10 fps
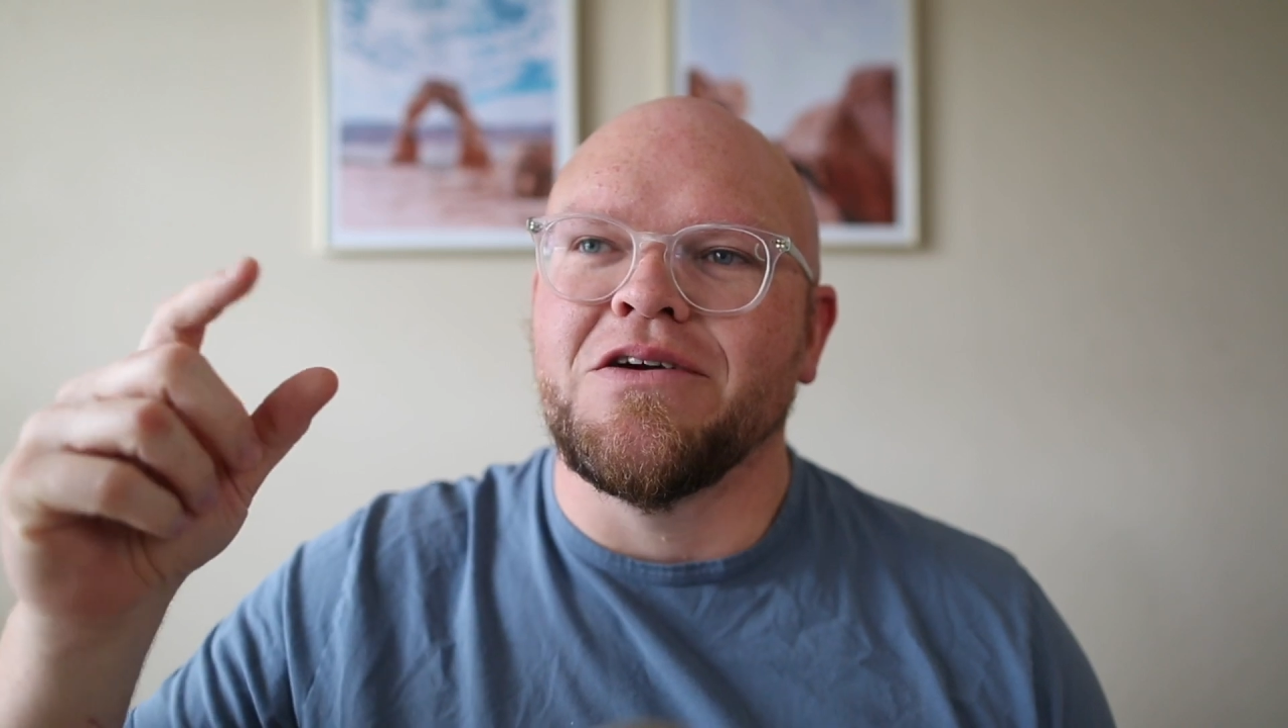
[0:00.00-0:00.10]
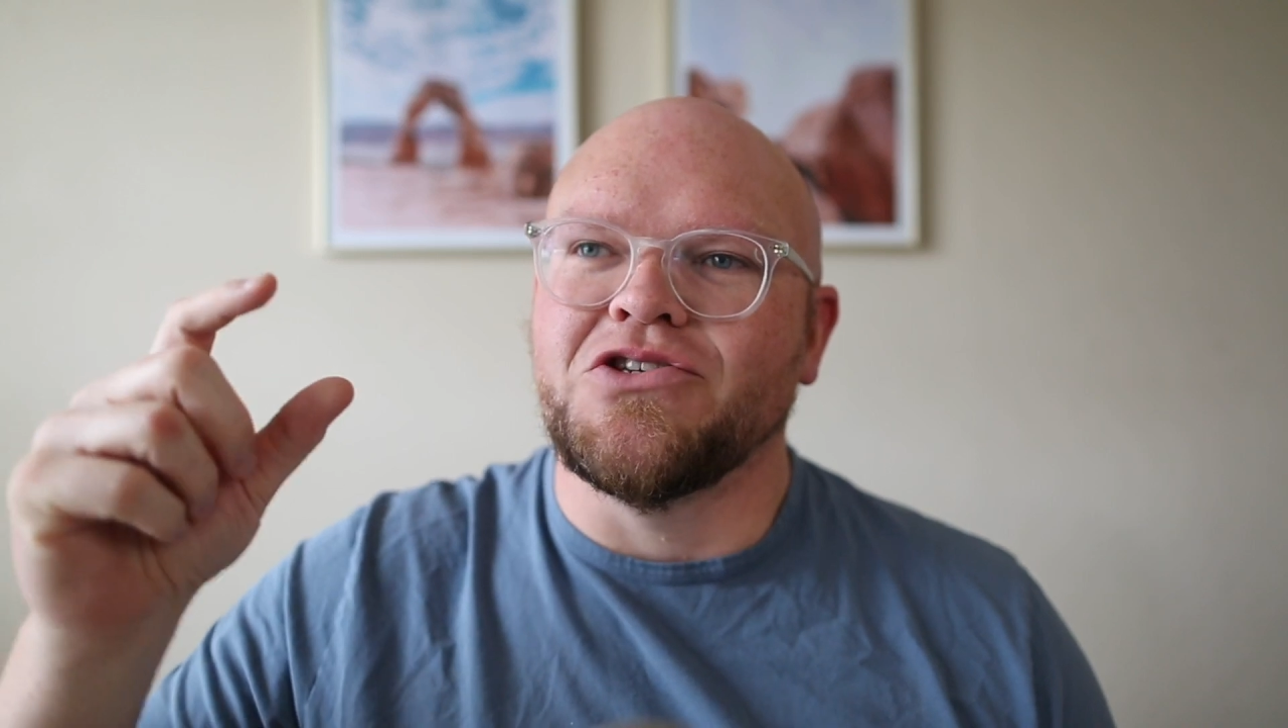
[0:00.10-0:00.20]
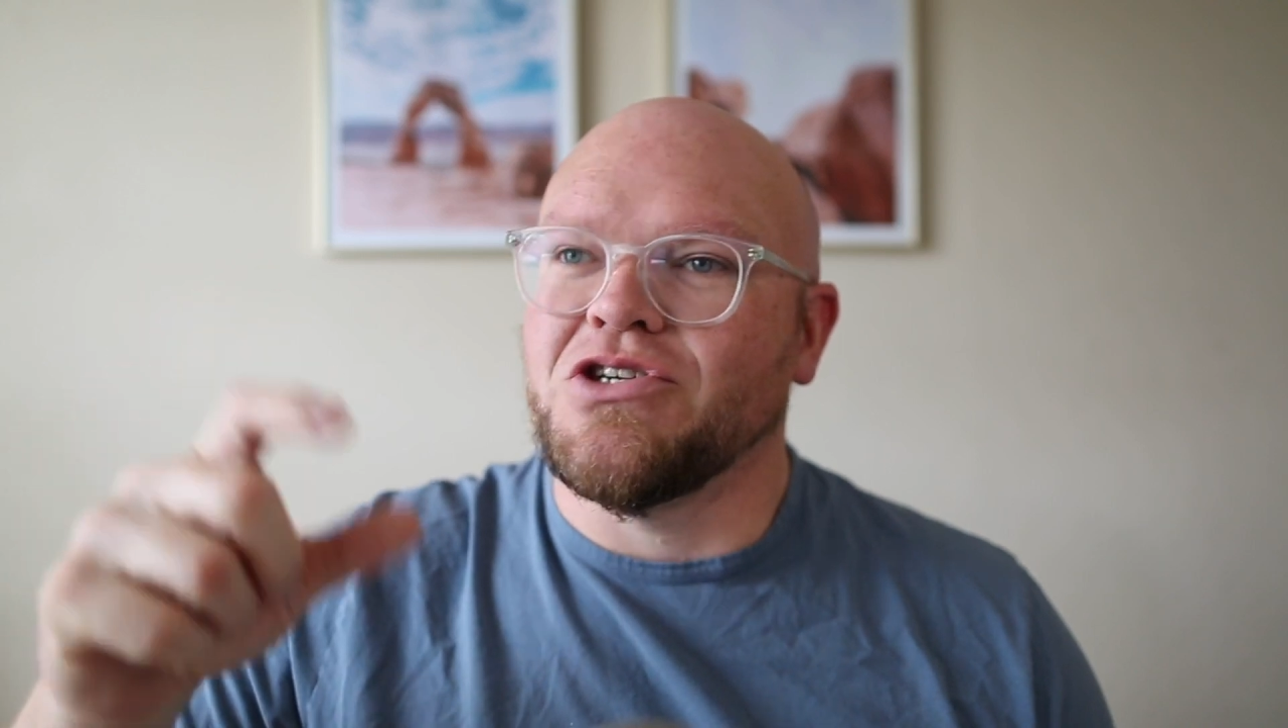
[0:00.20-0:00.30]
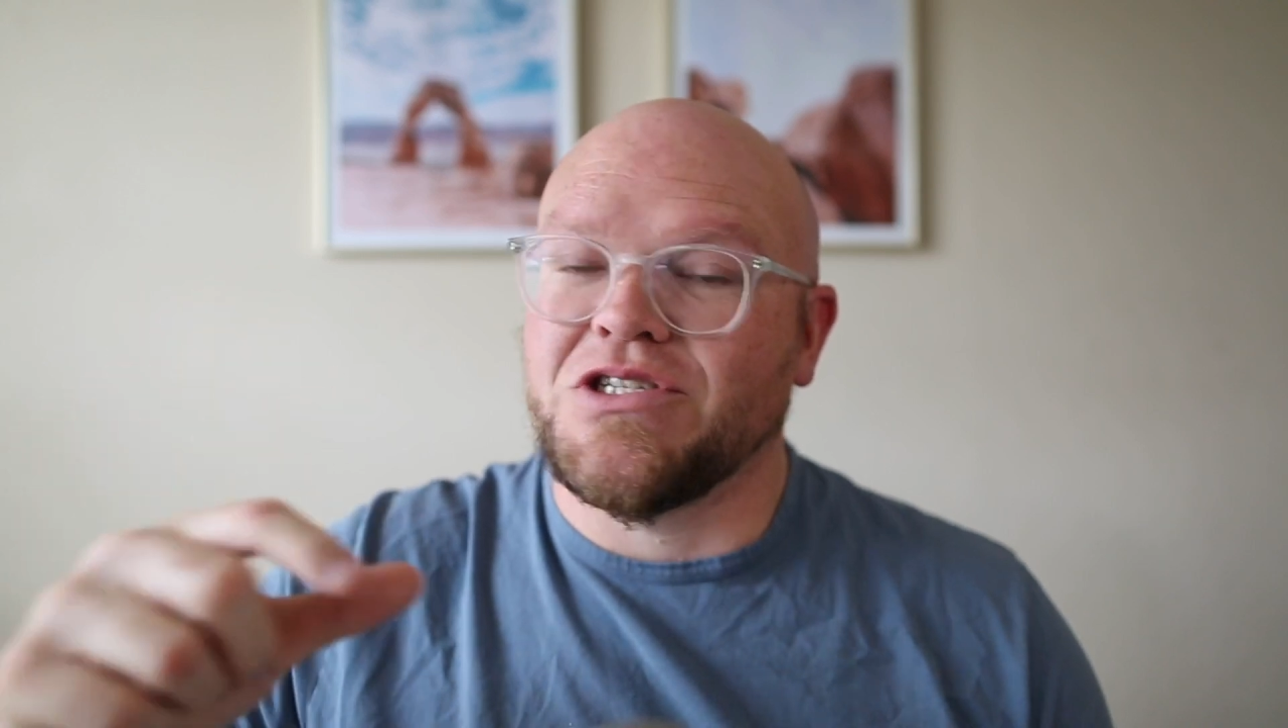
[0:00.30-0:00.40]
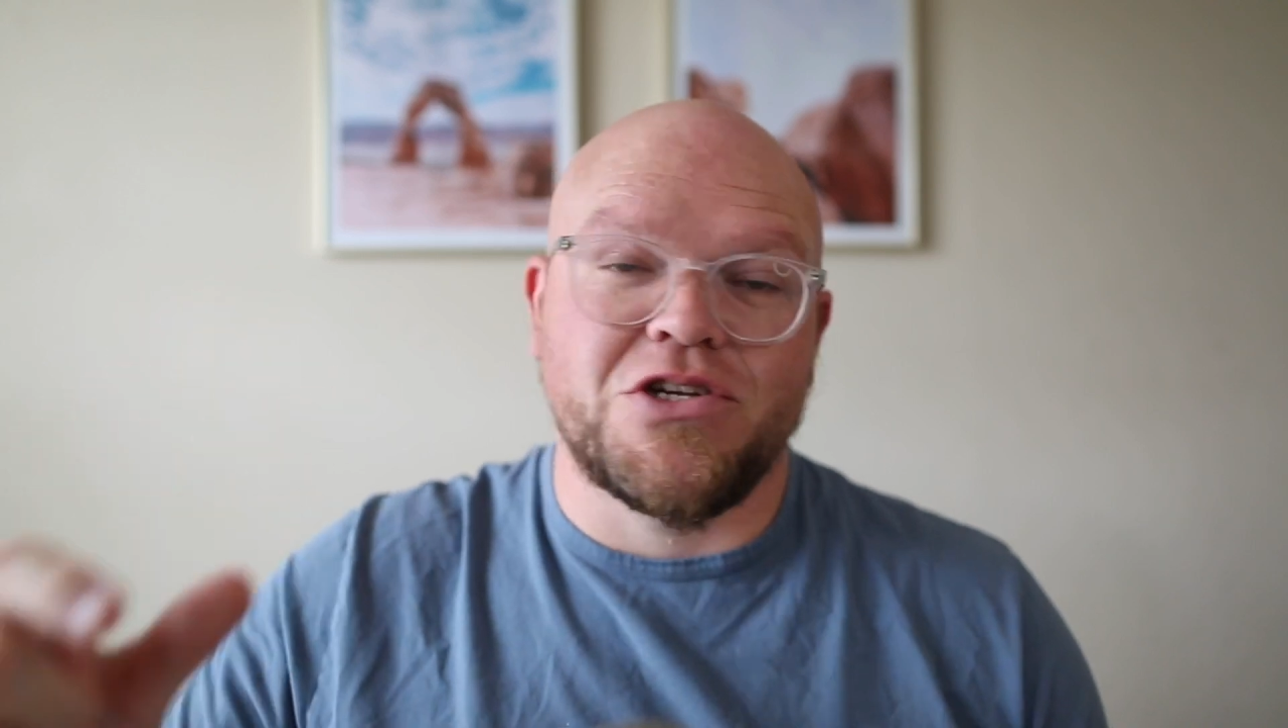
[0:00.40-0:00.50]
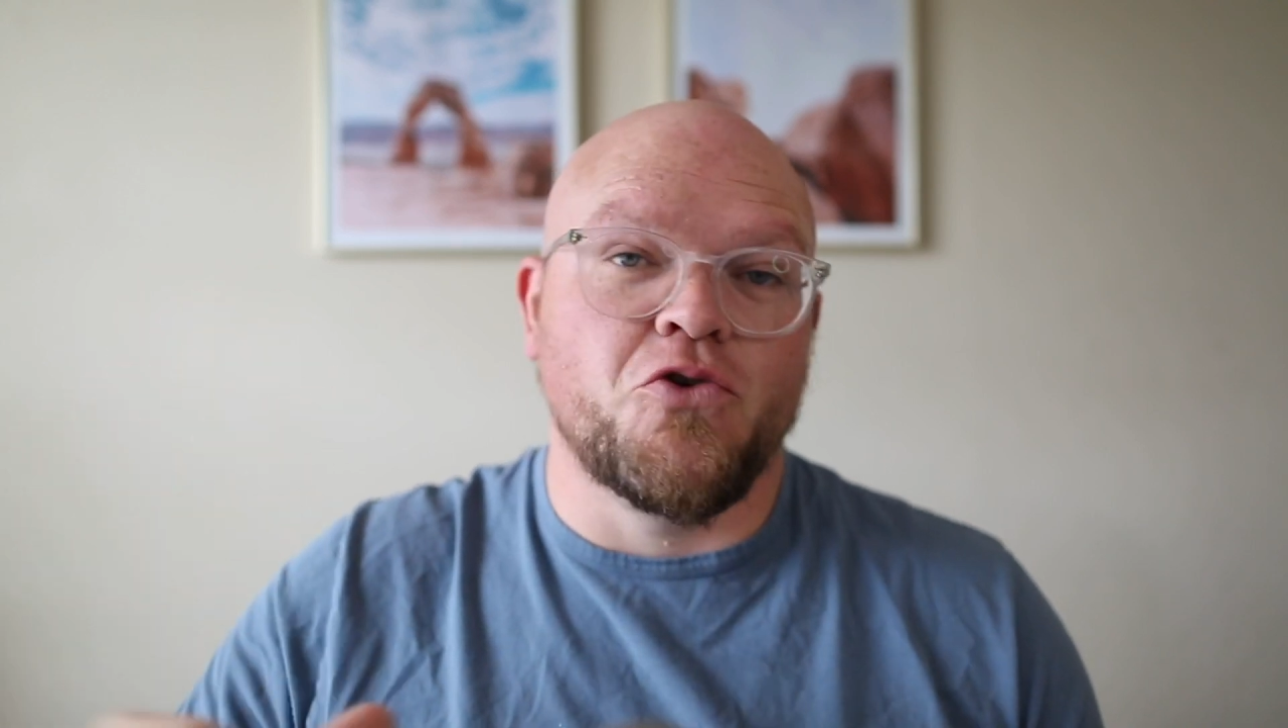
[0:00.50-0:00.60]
just